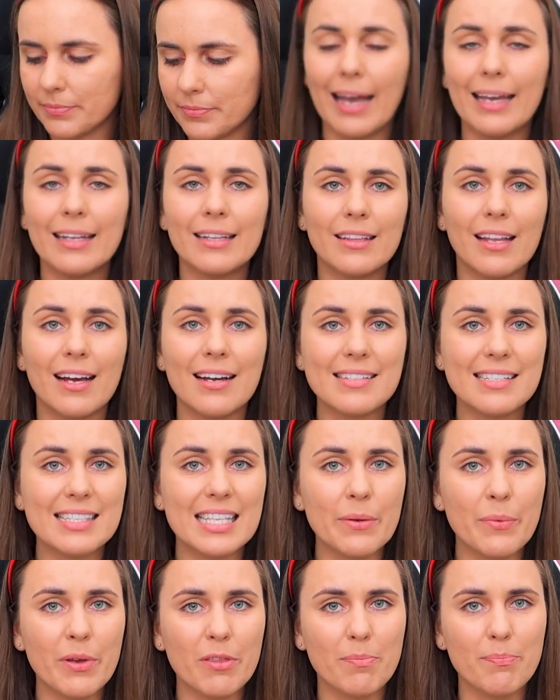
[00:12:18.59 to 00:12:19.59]
And
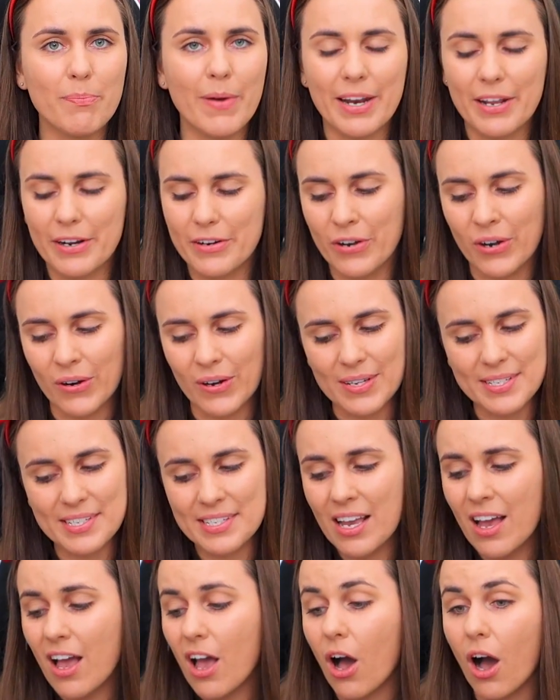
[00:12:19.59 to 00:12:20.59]
lastly, with
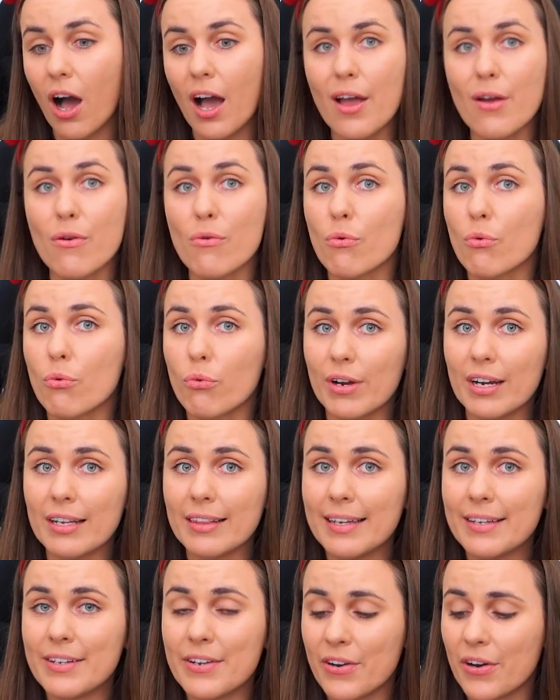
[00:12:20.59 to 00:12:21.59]
Metagross, I
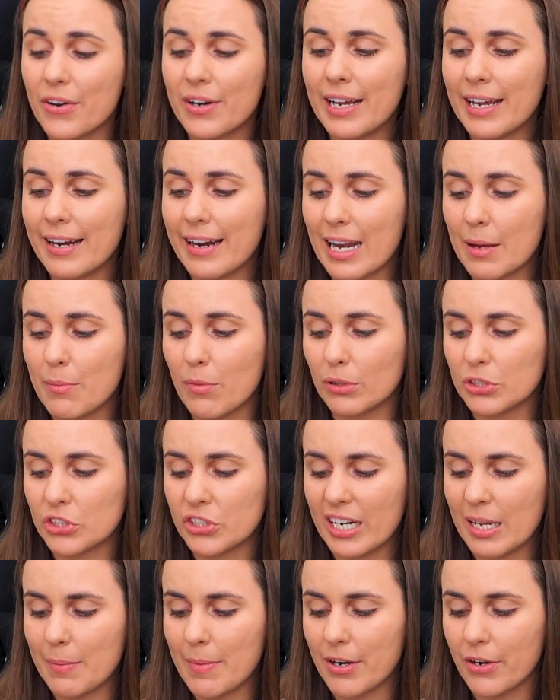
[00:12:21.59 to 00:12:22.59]
really do not need any more
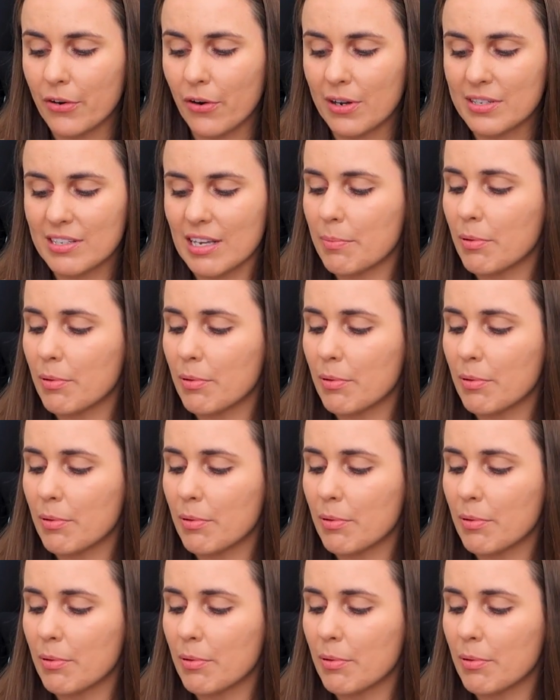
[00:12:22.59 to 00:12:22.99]
shiny Metagross.